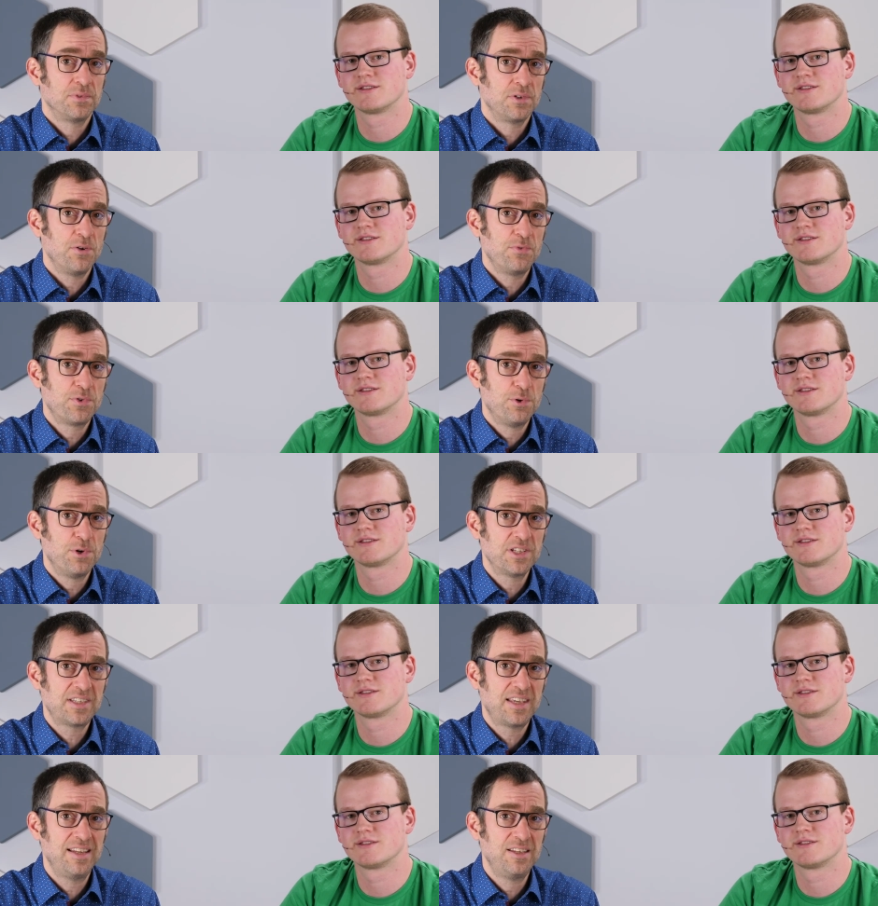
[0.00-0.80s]
Speaker 1: of
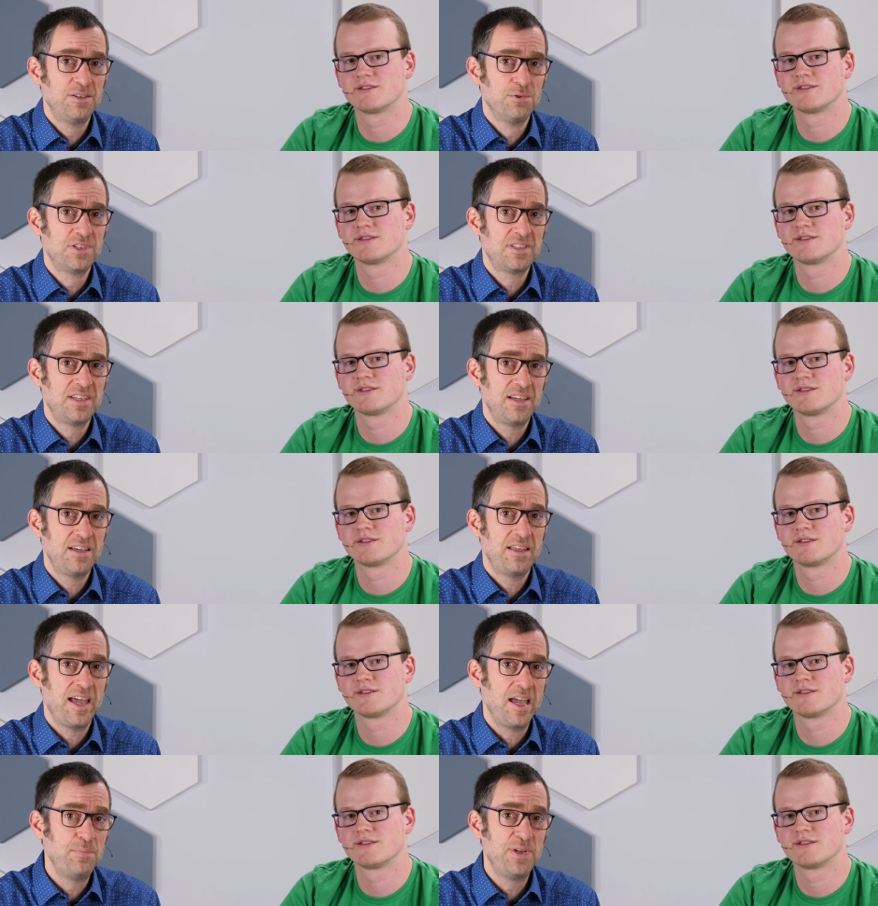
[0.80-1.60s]
course, can use
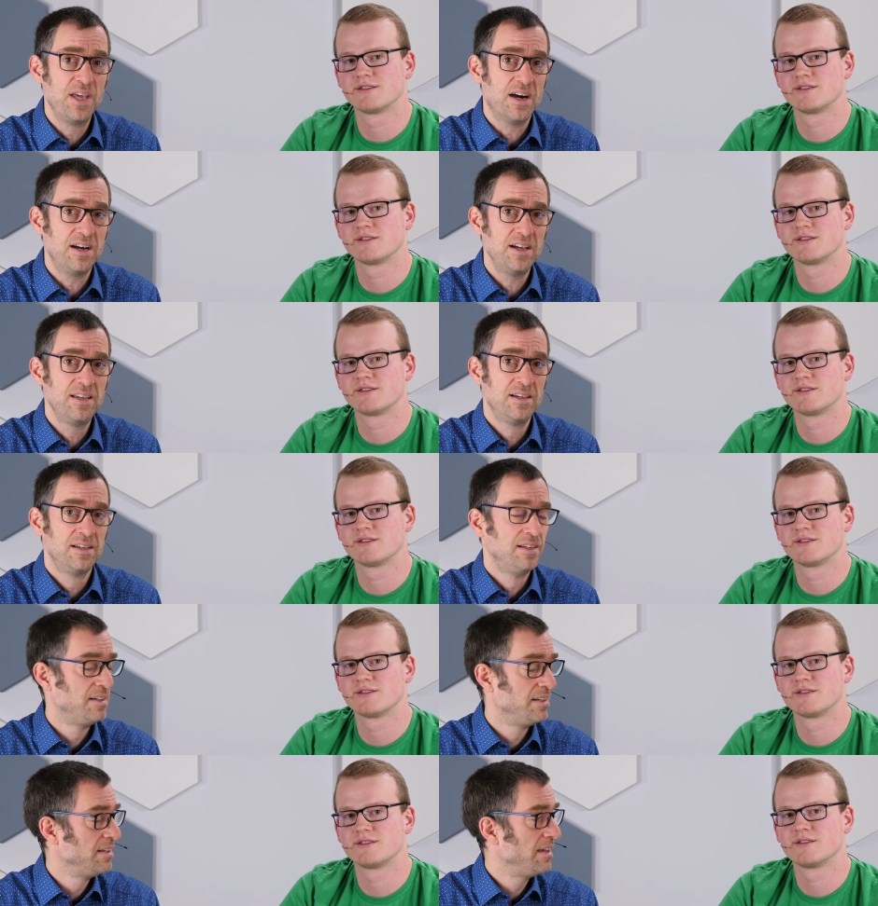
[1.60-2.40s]
the API
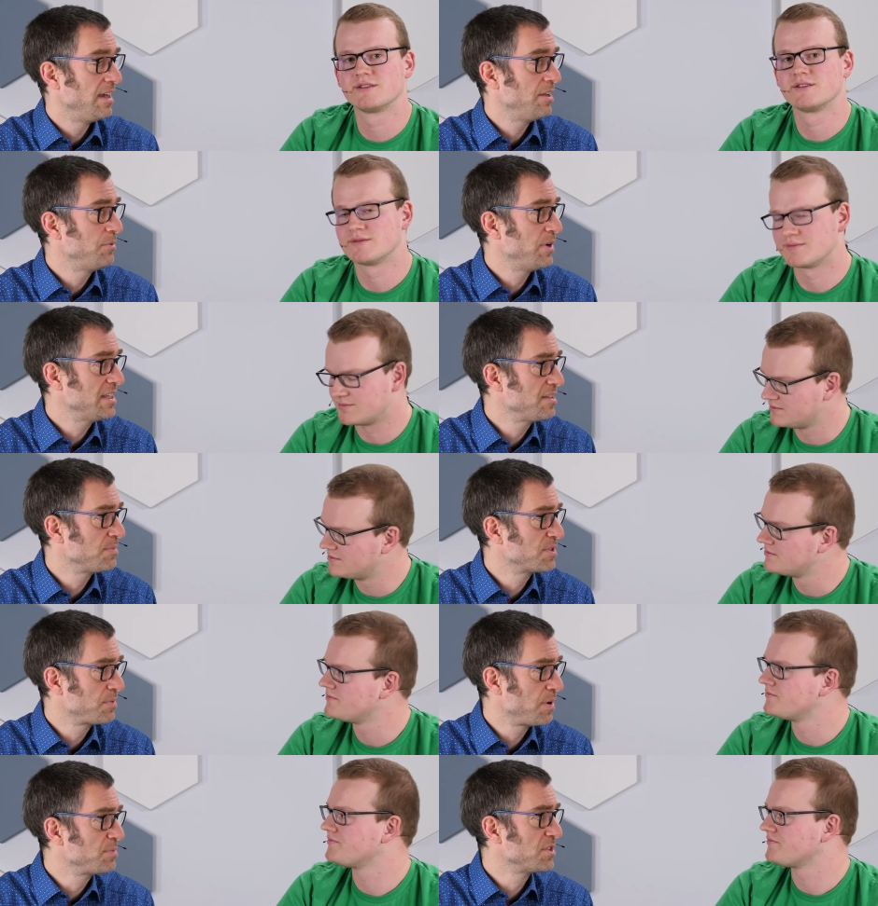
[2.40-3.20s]
and write some
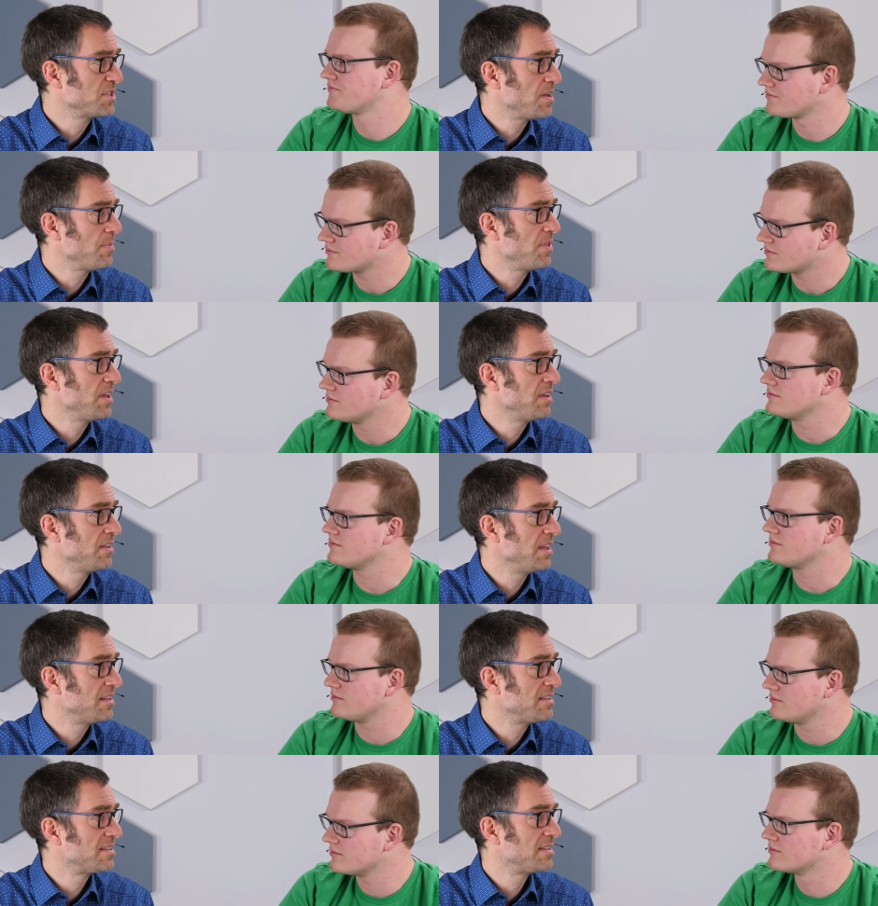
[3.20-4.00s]
script or something
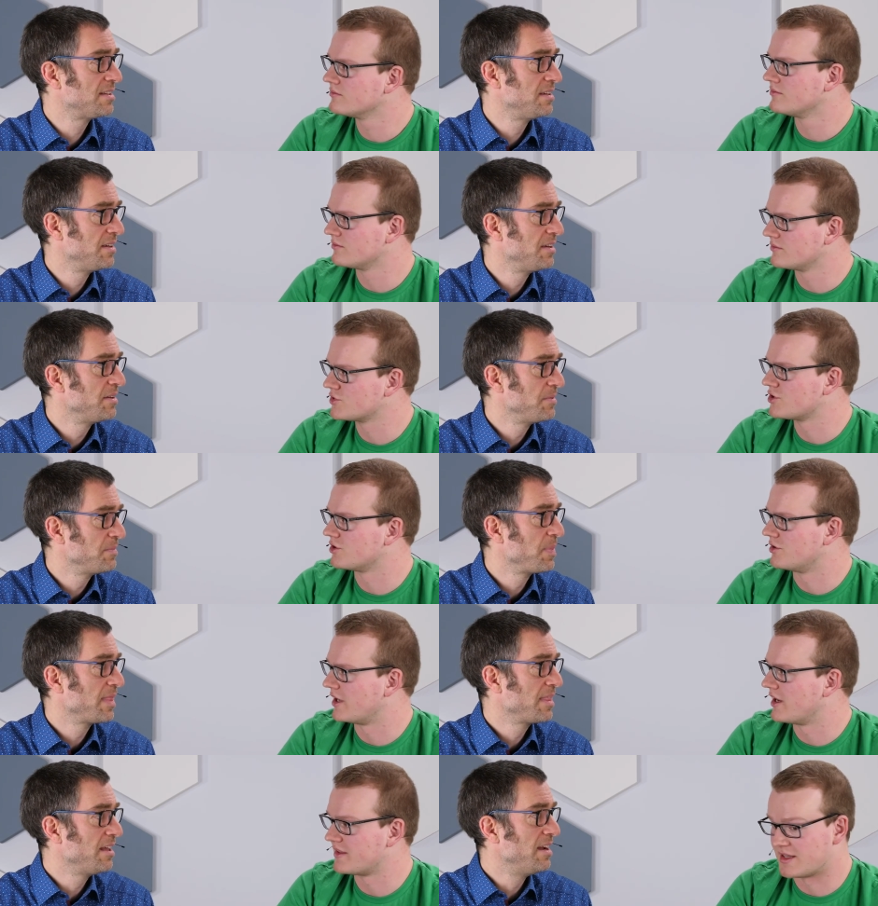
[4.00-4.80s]
that's
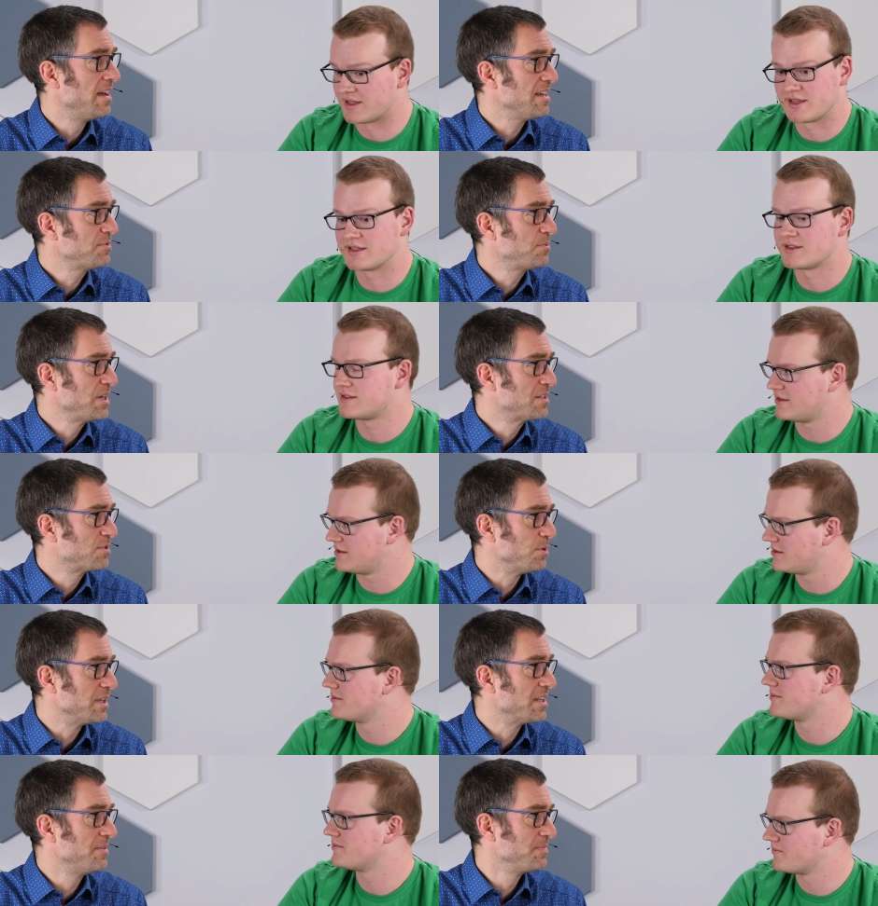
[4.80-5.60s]
sure, yeah, the that last
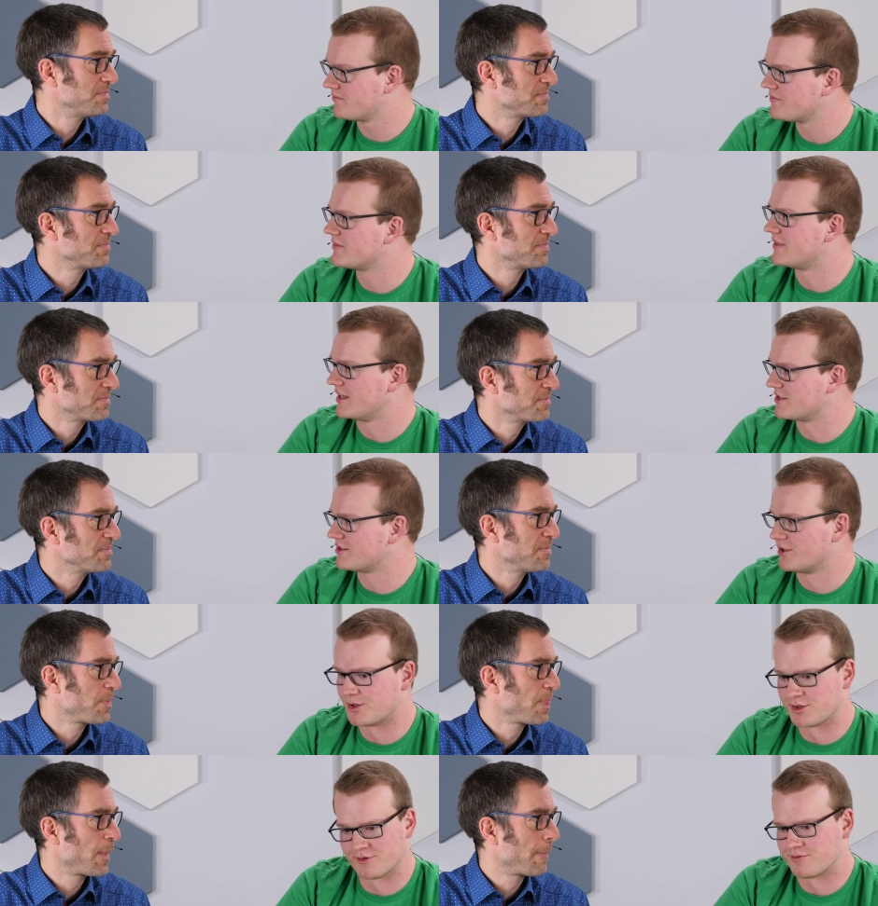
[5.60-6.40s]
resort.
Speaker 2: There's a
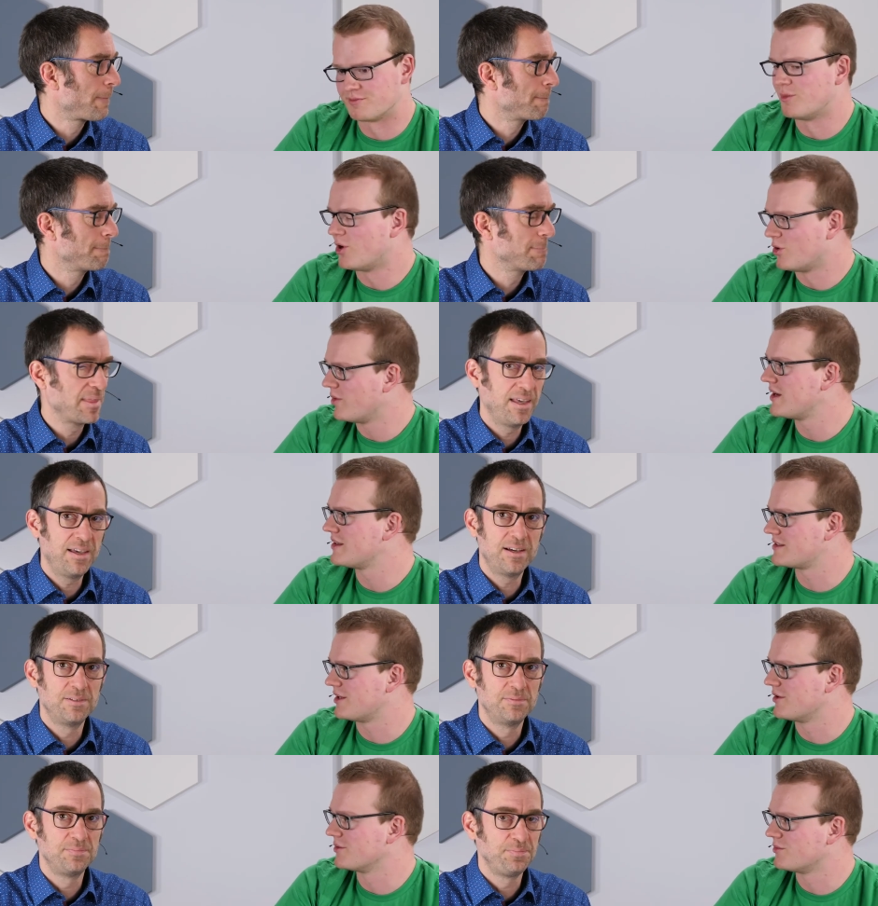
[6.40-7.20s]
lot of more ways yeah. how